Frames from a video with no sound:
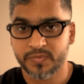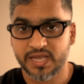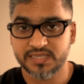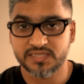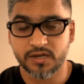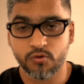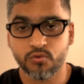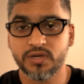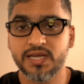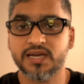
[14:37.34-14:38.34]
It's the
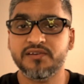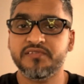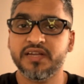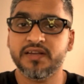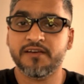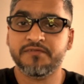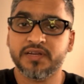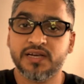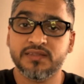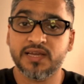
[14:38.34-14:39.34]
only country in
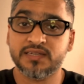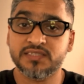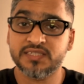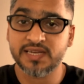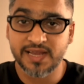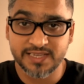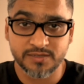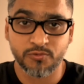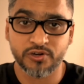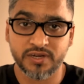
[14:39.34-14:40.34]
Africa that still has a
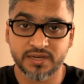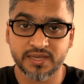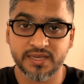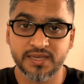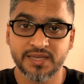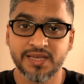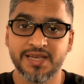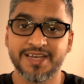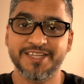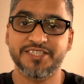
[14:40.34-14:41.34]
monarchy.
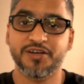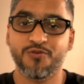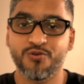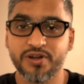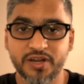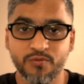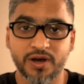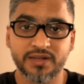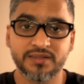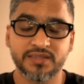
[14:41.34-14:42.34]
It's the only
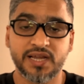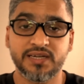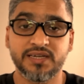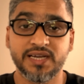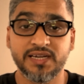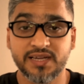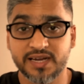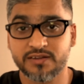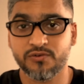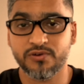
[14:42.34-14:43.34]
one that didn't
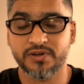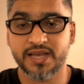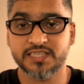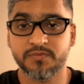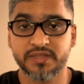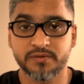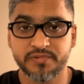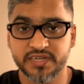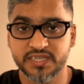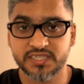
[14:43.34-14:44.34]
get colonized by the
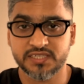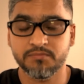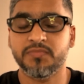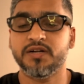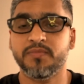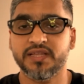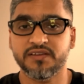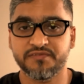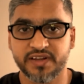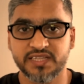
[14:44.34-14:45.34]
British but by
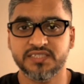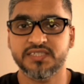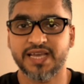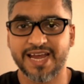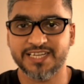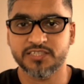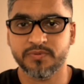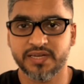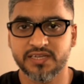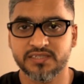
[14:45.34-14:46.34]
the French and
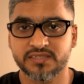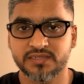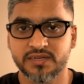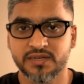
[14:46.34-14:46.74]
Spanish,